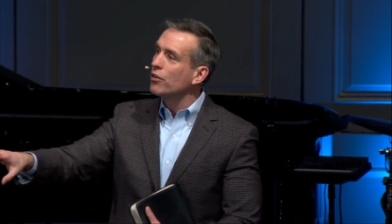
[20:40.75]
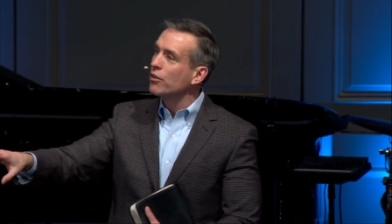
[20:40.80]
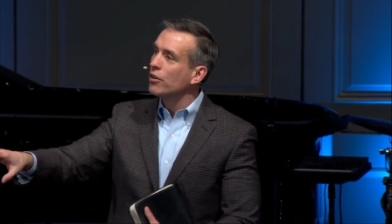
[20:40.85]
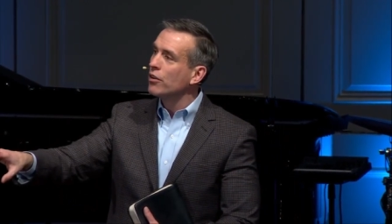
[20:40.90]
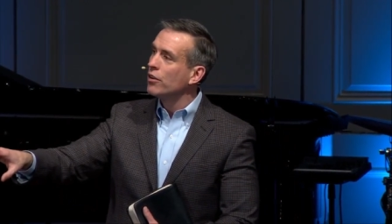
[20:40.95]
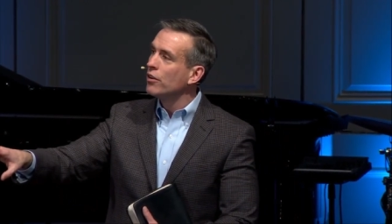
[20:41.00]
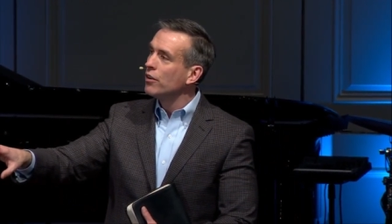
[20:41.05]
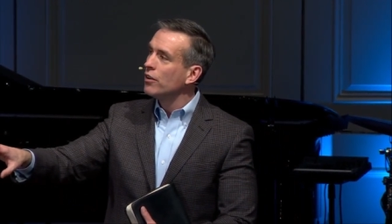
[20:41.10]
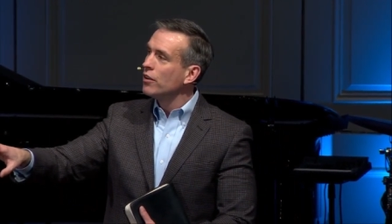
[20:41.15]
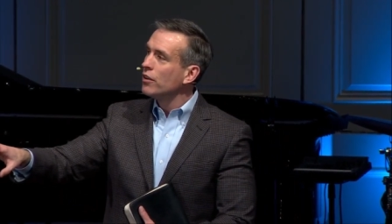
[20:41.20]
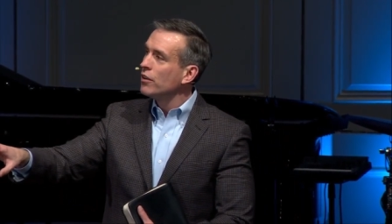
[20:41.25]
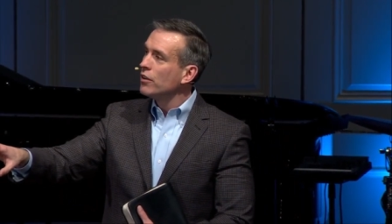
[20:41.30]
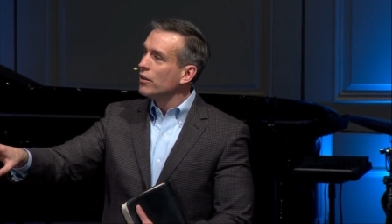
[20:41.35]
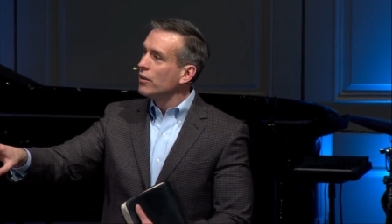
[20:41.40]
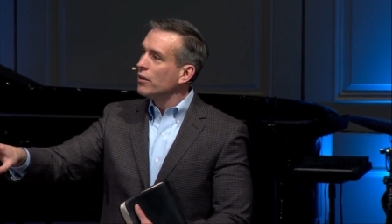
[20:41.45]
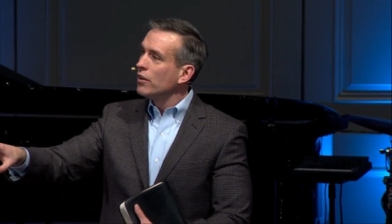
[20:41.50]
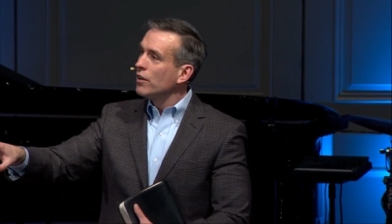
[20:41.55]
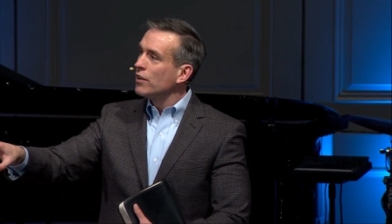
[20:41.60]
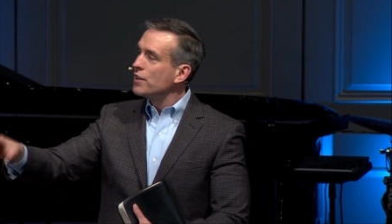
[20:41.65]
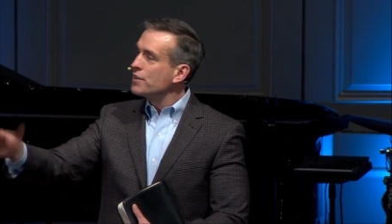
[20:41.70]

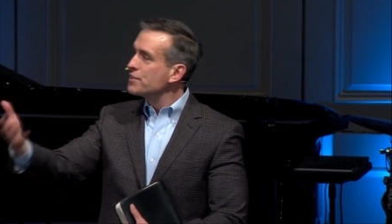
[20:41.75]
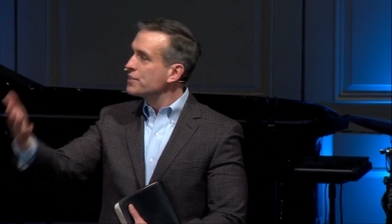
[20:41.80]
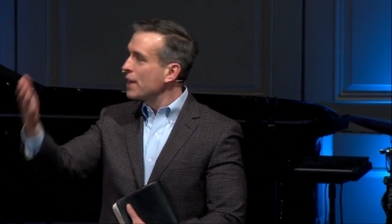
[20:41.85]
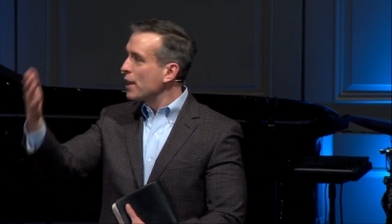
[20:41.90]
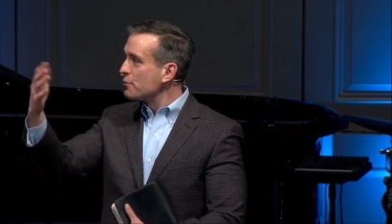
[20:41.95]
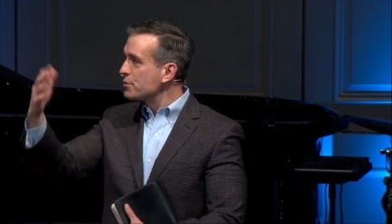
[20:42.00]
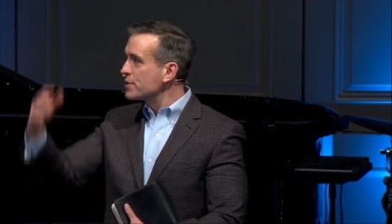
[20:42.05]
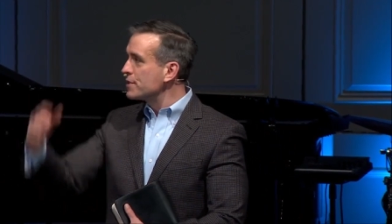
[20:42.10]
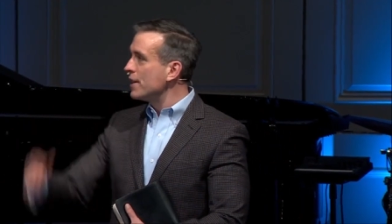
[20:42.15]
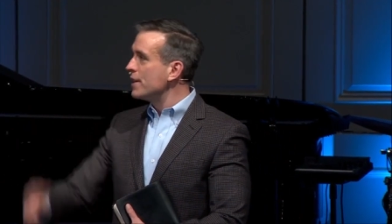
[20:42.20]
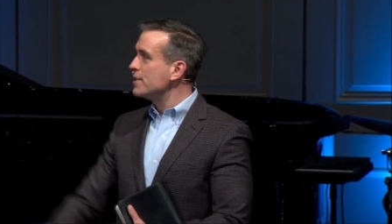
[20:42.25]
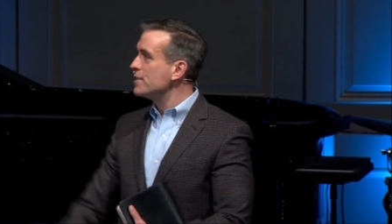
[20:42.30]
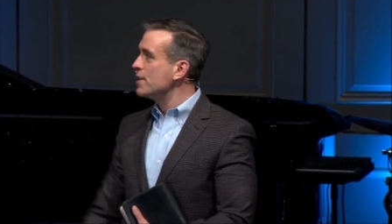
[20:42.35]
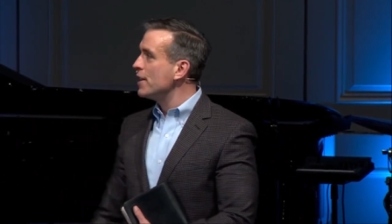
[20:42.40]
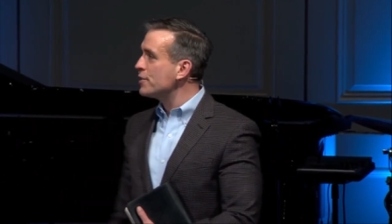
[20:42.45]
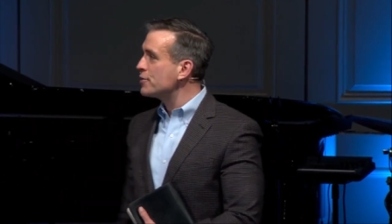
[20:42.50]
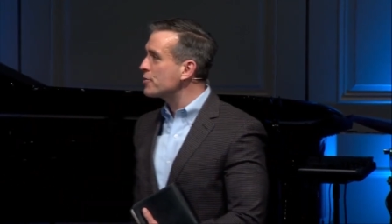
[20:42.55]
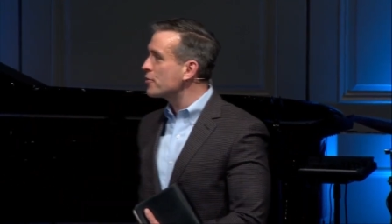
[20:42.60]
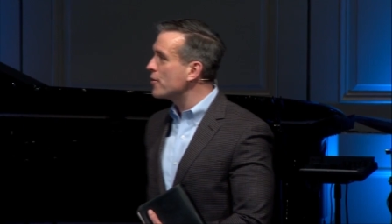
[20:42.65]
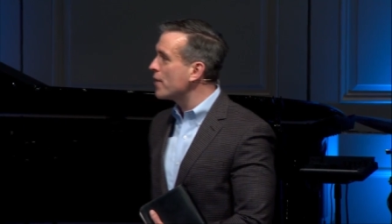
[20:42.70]
And then Sam Sutton
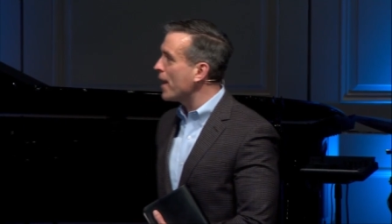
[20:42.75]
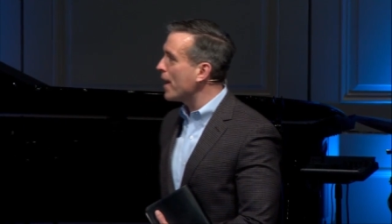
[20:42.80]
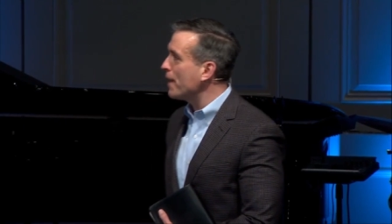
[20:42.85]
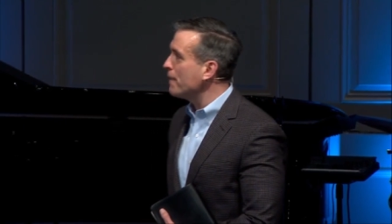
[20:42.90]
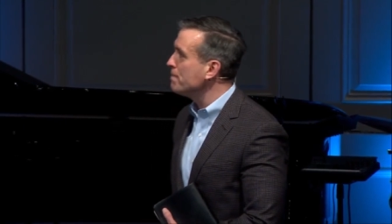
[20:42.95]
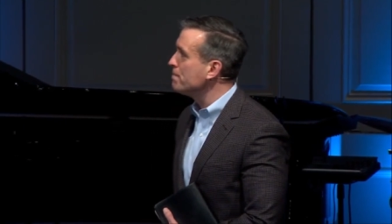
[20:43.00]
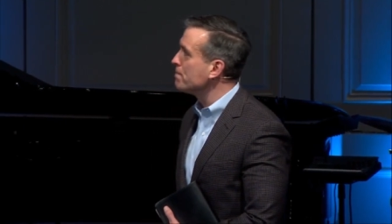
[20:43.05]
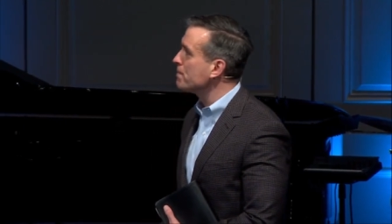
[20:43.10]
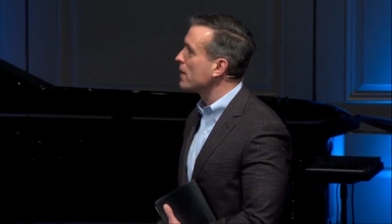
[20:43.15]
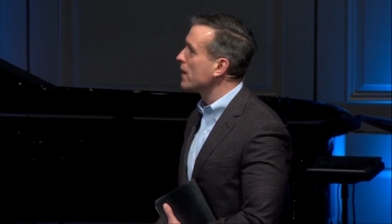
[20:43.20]
yesterday,